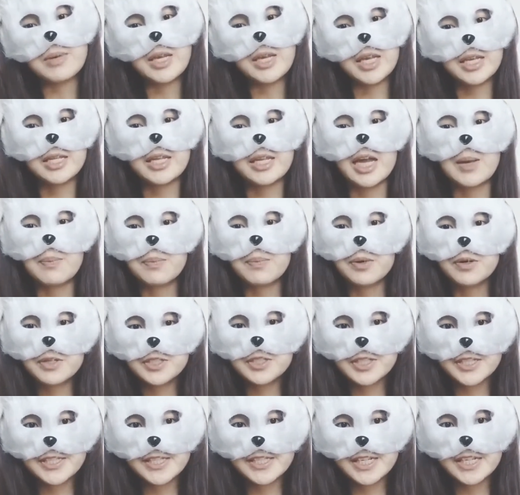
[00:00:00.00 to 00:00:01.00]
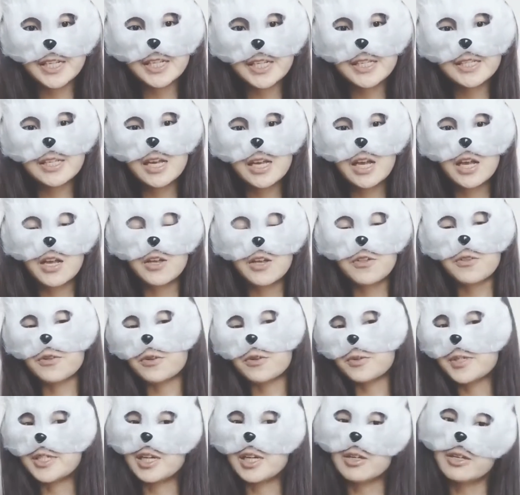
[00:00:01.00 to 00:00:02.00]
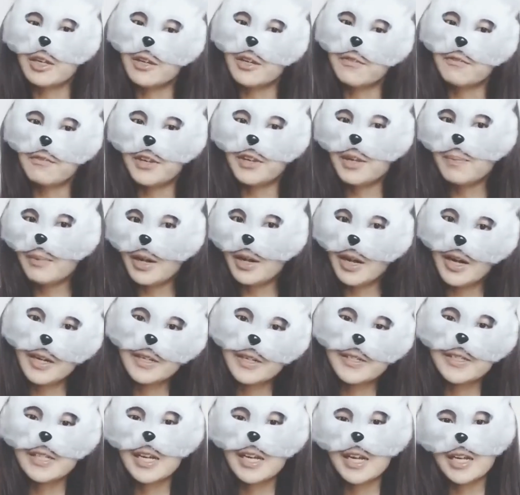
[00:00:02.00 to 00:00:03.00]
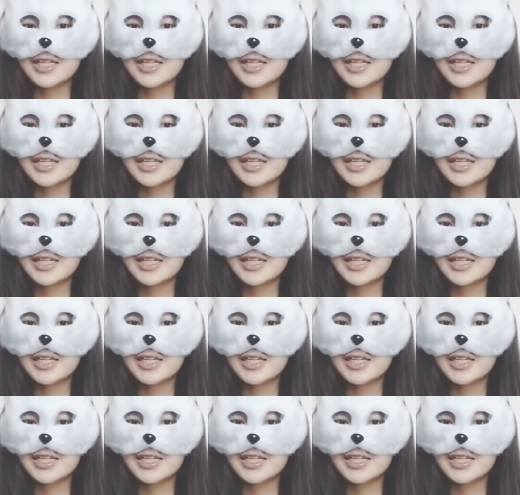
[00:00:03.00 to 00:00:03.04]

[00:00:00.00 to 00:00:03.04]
in-app purchases through selling V-Bucks,